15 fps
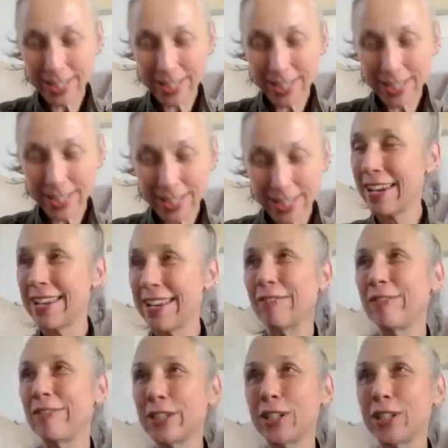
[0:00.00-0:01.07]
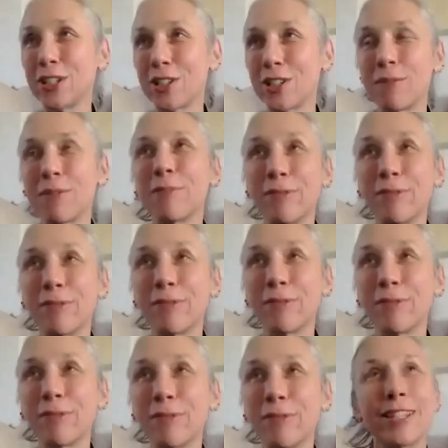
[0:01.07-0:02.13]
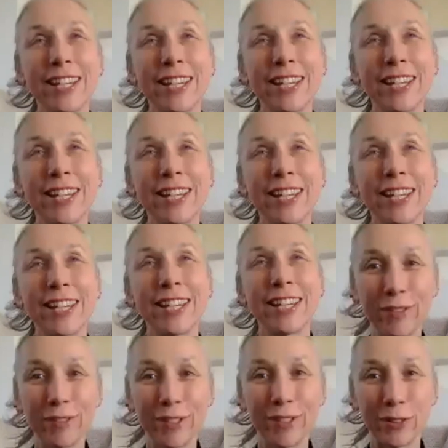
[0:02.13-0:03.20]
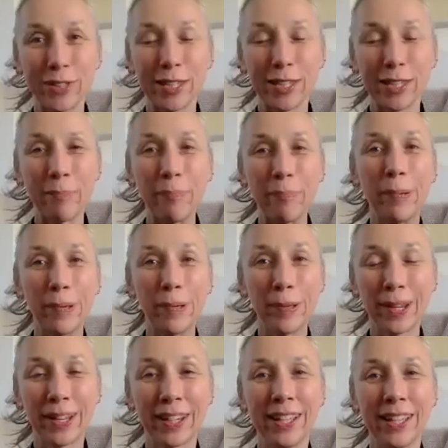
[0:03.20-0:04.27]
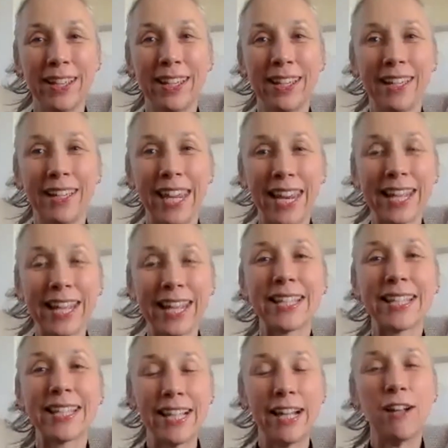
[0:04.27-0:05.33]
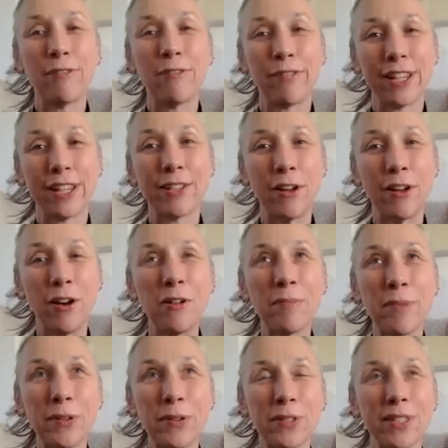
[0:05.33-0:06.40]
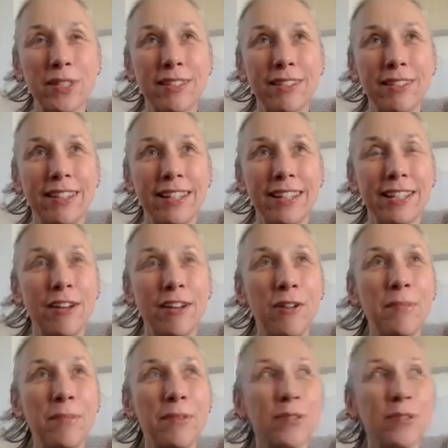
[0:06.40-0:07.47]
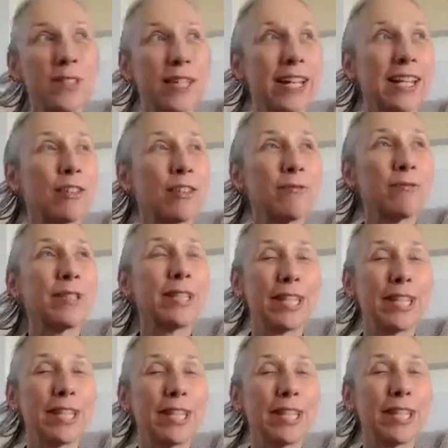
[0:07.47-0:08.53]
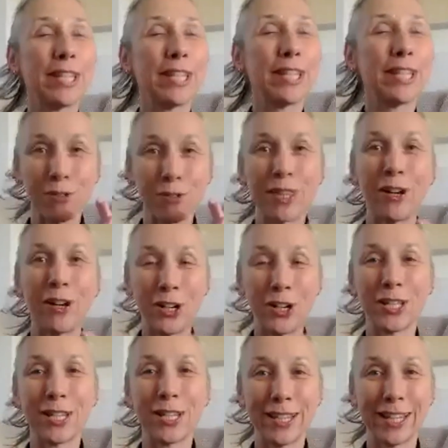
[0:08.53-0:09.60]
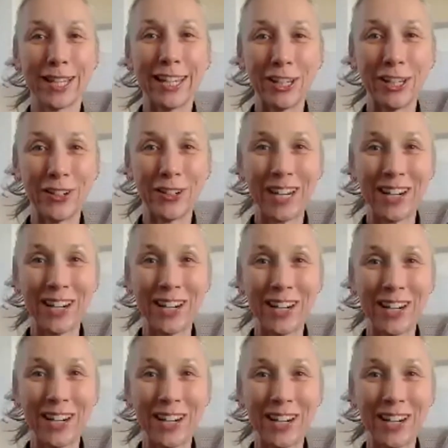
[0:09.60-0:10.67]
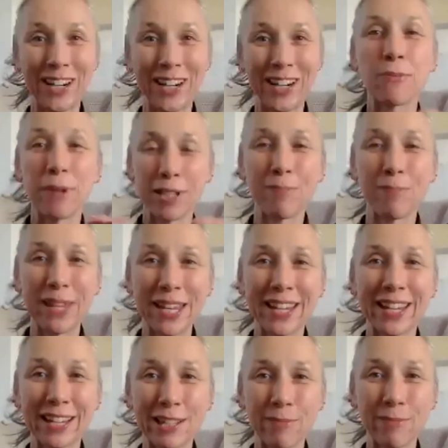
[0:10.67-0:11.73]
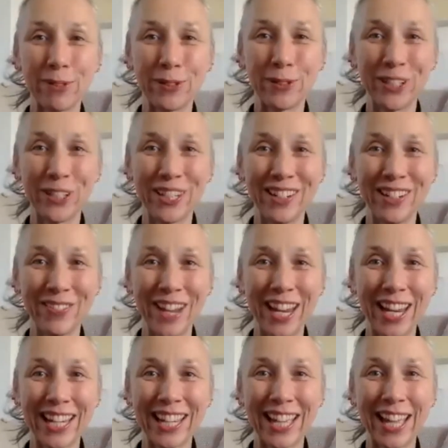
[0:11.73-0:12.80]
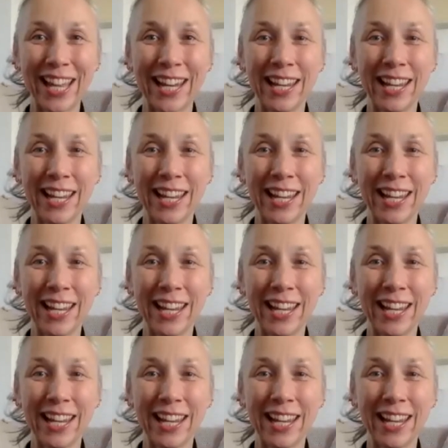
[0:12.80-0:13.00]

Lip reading: that it had never occurred to me before listening to the two of you that the book in itself is almost like the relationship between the artist and the curator is what's being explored, right? That,